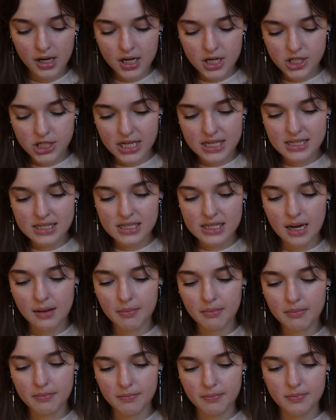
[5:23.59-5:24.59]
She has
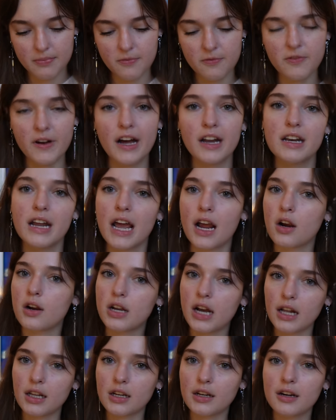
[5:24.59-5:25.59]
some fun hair
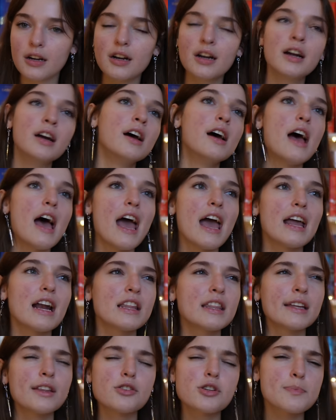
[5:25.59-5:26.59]
color, and I
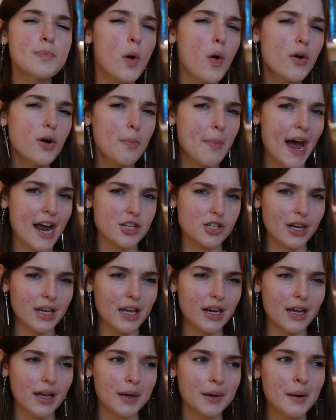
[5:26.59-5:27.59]
think there's portal magic
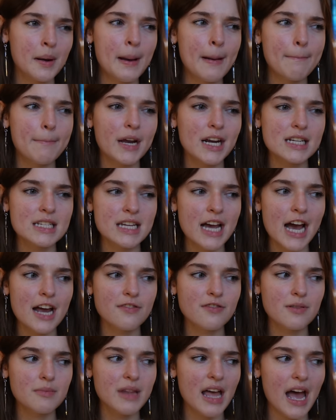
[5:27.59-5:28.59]
in it. But aside
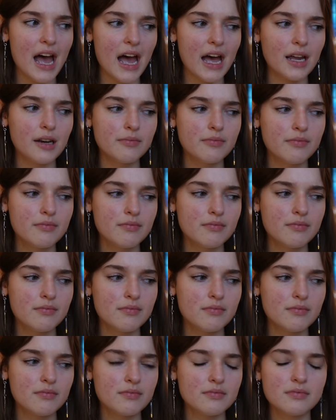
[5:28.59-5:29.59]
from that,
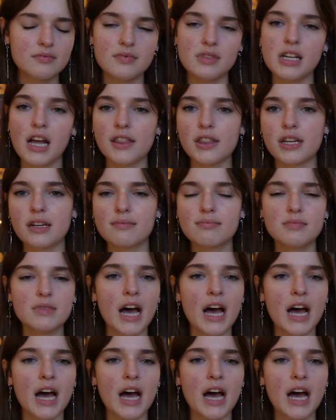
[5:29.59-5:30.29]
nothing.